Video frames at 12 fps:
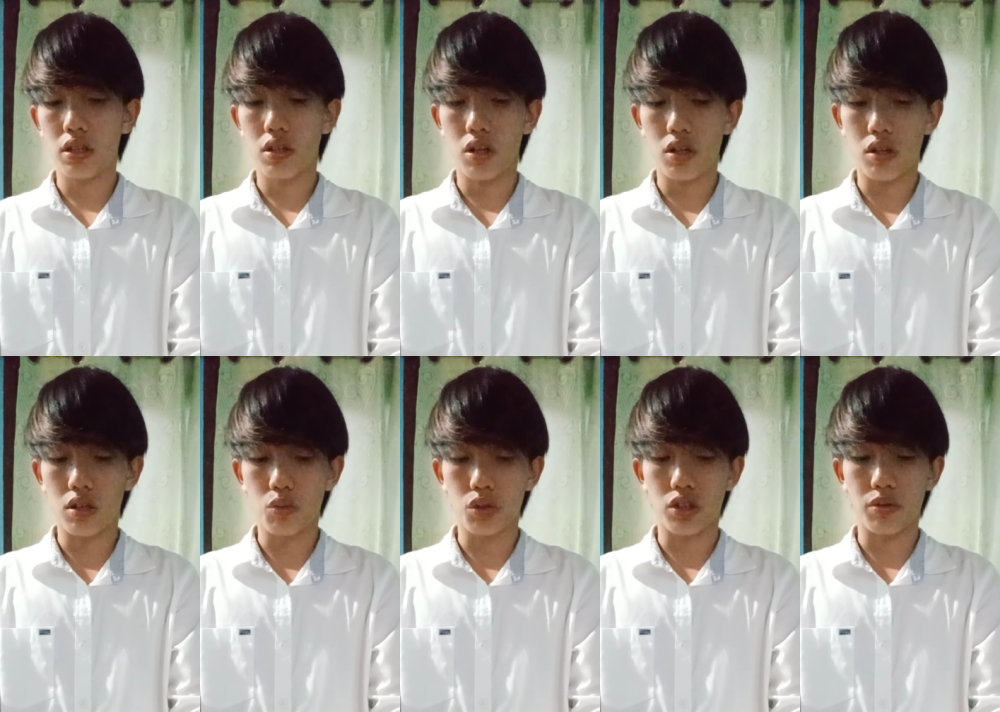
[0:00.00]
then
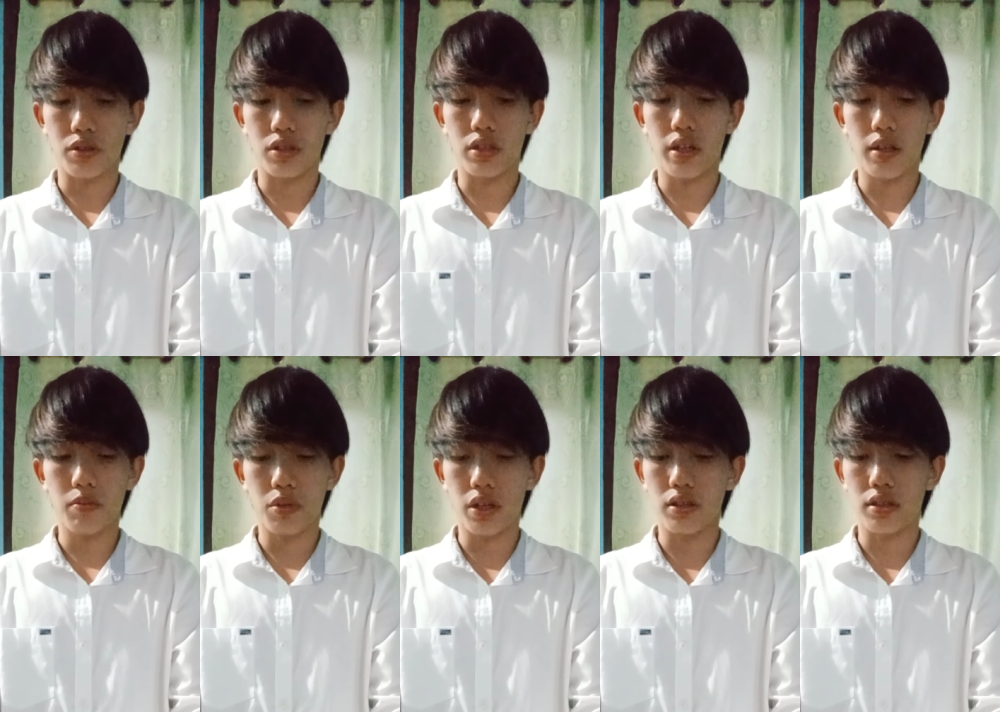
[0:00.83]
brings out the green
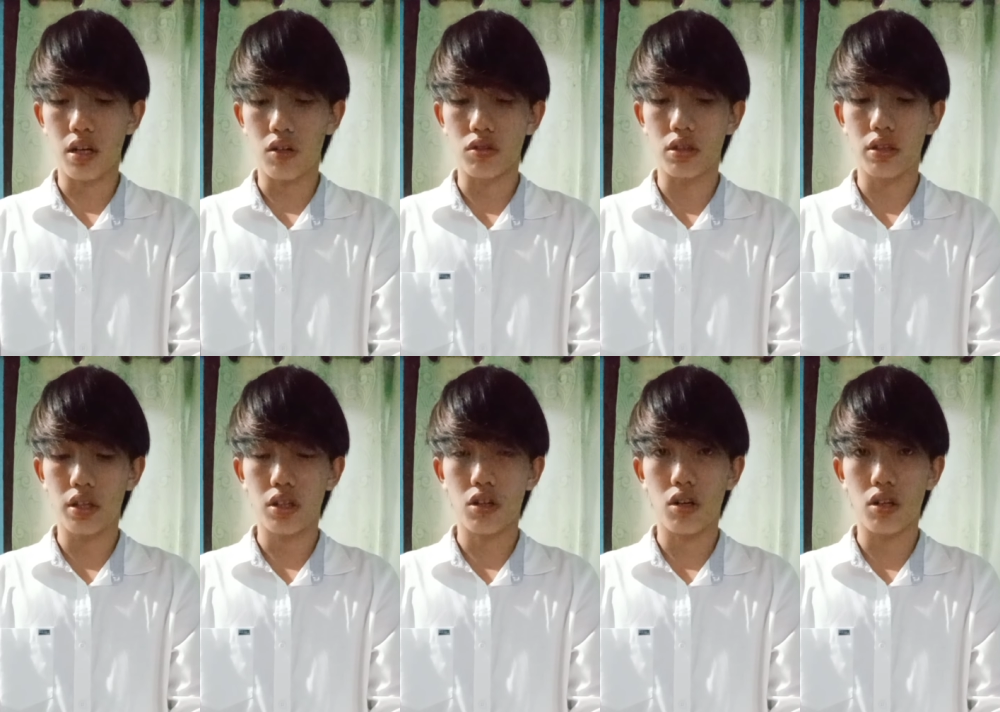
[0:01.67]
color
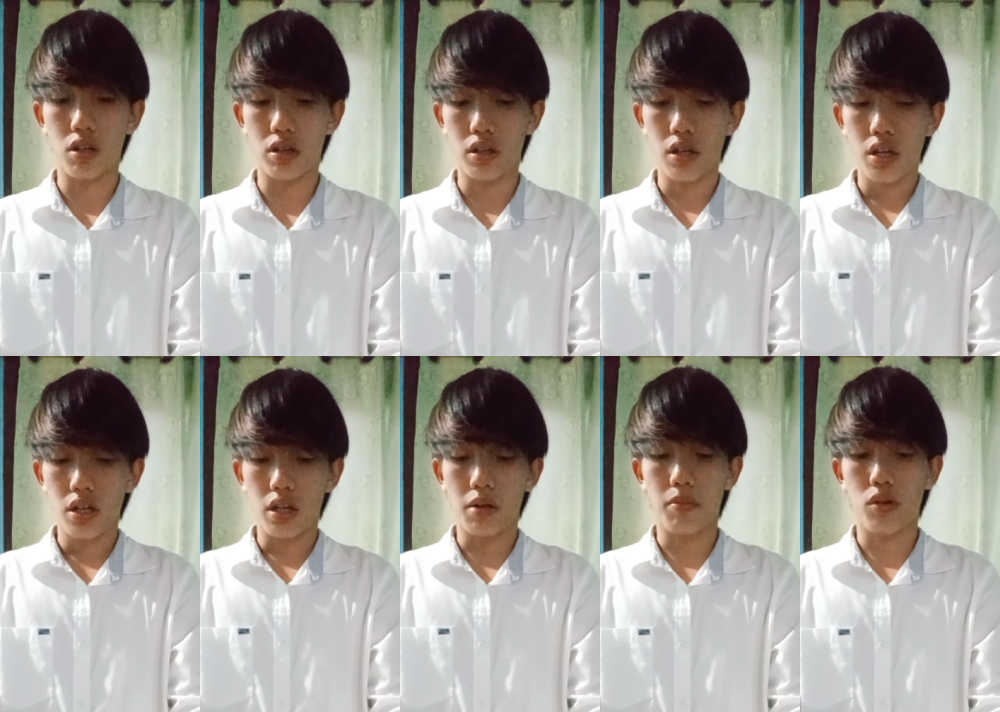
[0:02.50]
in most of the plants,